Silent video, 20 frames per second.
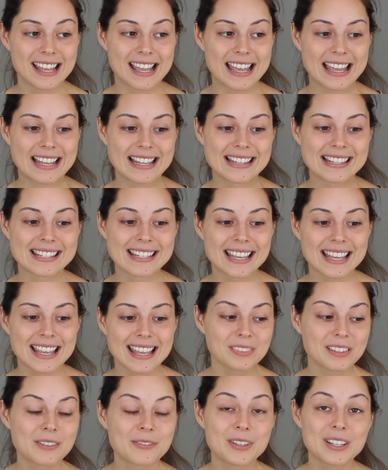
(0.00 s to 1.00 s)
And
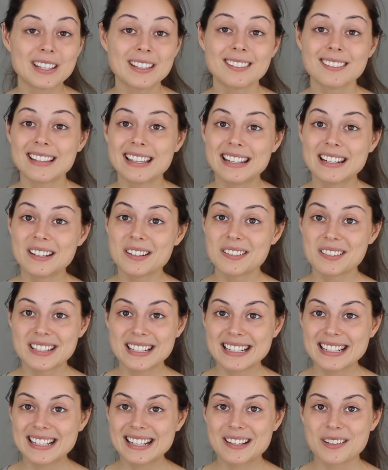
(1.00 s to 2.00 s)
living in a
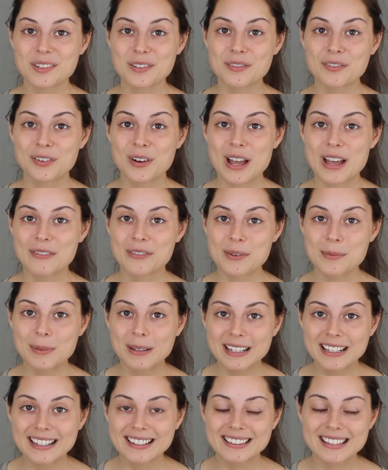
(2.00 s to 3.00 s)
city isn't for
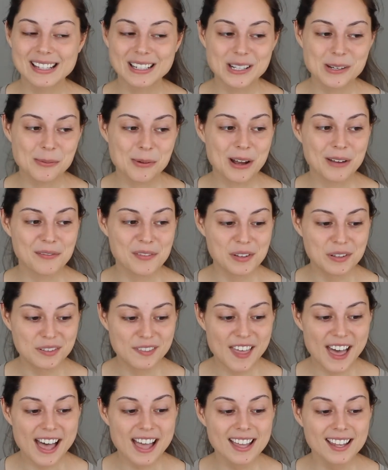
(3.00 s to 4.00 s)
everybody. I'd like to preface
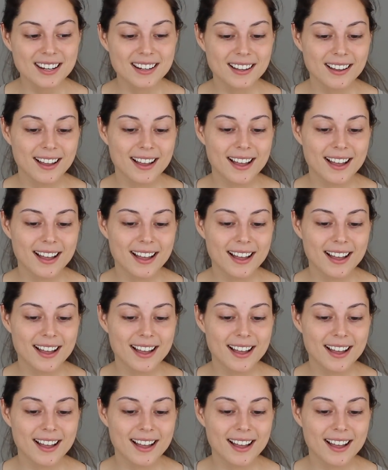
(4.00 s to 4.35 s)
that.